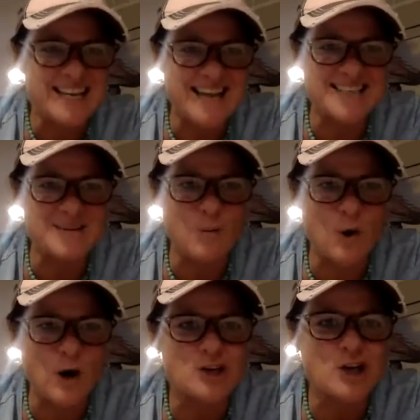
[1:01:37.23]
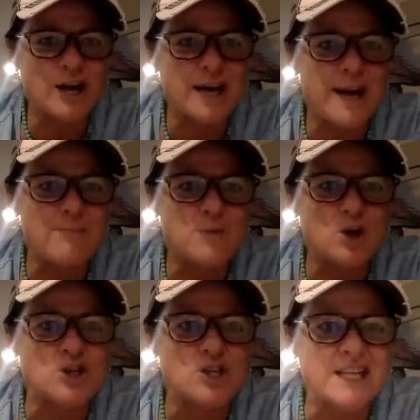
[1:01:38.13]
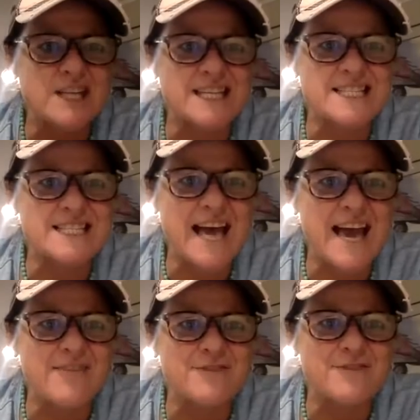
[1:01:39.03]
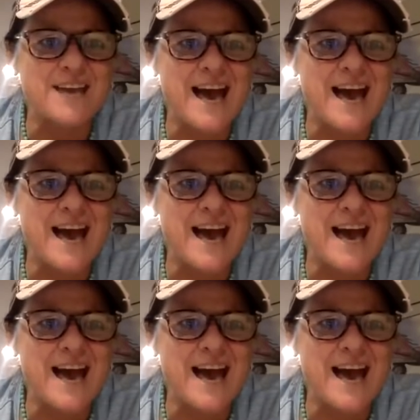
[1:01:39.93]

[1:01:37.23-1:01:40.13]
Yes, and more. Turning up your genius life.